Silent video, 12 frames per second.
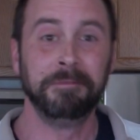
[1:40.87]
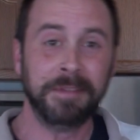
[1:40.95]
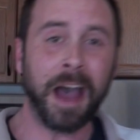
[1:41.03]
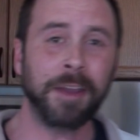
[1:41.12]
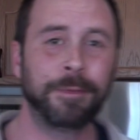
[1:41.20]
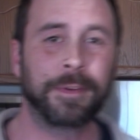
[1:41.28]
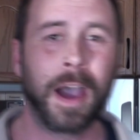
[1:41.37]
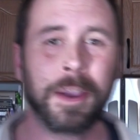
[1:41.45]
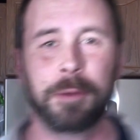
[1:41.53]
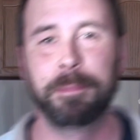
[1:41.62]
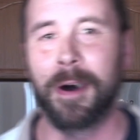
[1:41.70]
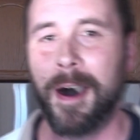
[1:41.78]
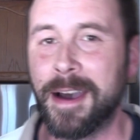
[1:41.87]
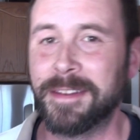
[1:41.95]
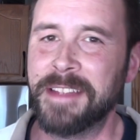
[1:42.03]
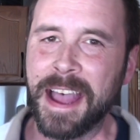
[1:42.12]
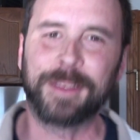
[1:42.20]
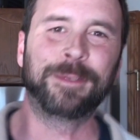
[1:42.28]
Now you've got your pot,
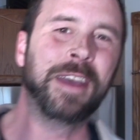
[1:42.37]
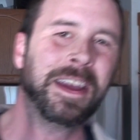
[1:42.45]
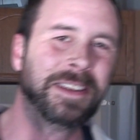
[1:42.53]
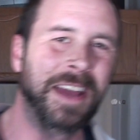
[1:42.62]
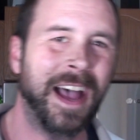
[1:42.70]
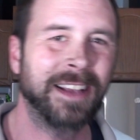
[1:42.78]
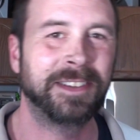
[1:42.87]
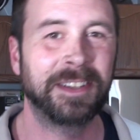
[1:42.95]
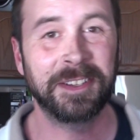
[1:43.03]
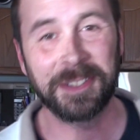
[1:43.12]
and that's fantastic.